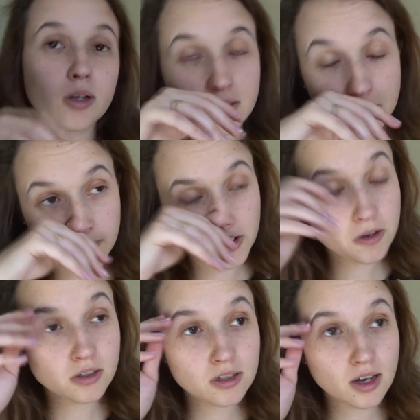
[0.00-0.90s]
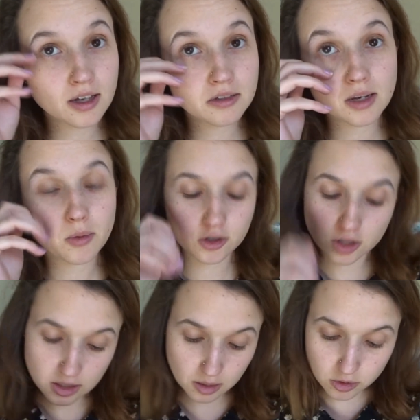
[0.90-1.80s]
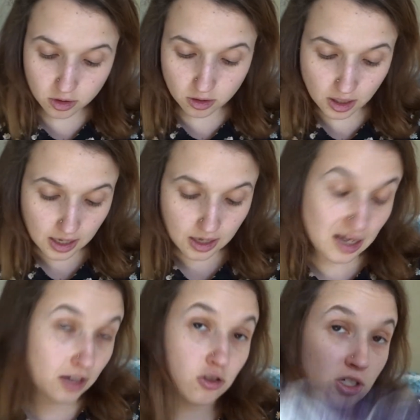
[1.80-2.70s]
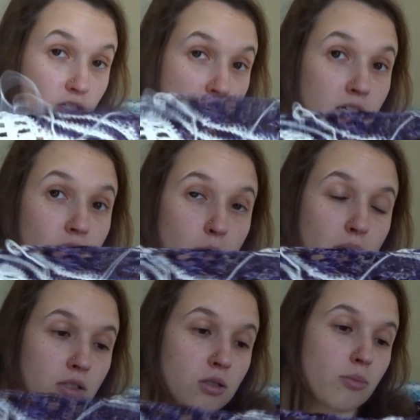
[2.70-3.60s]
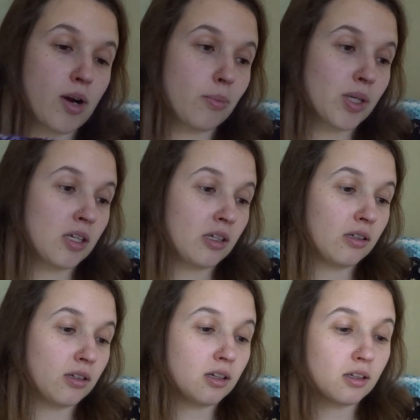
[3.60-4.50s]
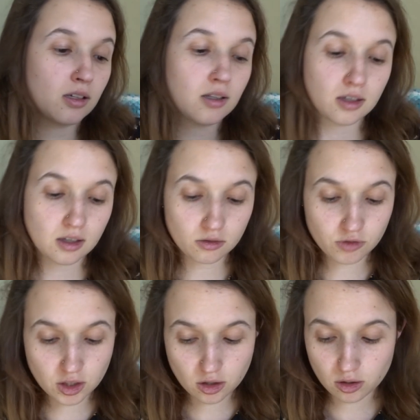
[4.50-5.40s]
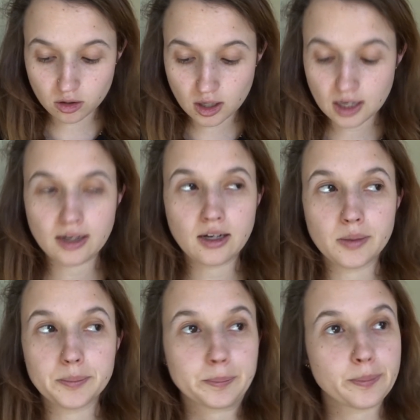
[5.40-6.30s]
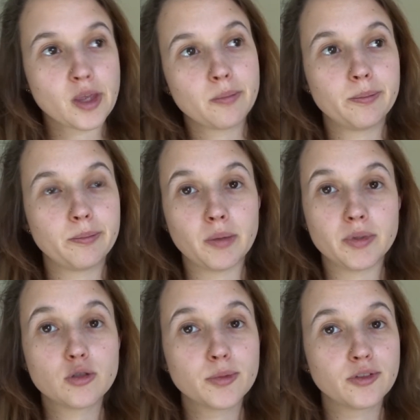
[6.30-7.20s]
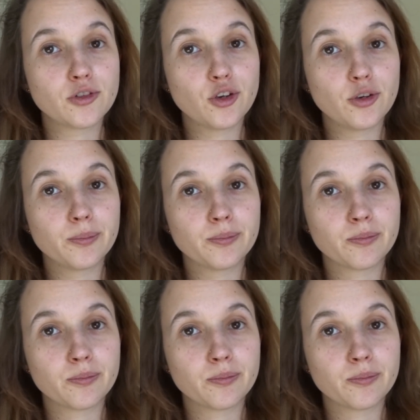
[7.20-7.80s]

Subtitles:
some of her designs and what she's up to. And she shared her Bantam wrap in a video maybe 2 months ago.